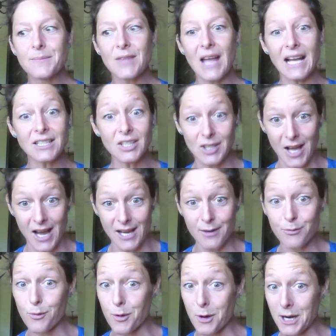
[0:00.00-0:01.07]
that's a lot
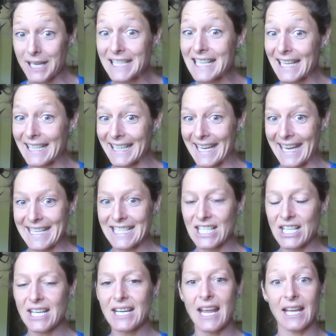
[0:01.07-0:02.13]
of work and
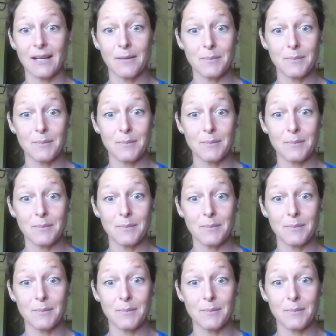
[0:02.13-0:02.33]
dedication and